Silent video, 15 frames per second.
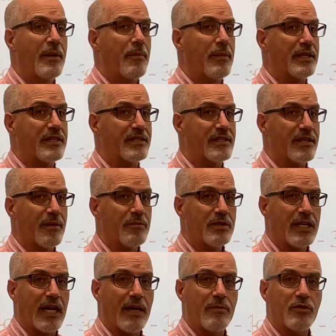but
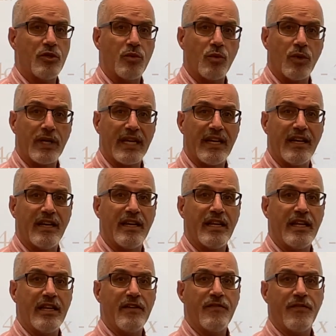sometimes you will get an
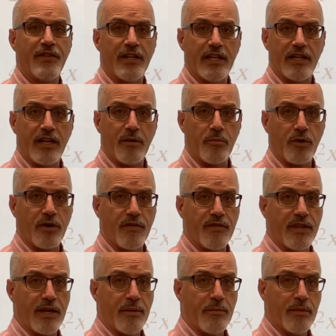infinite number of
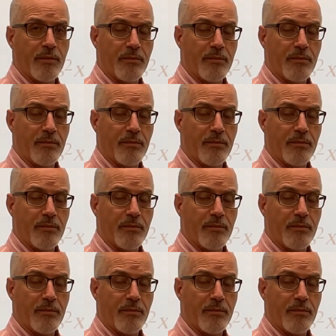them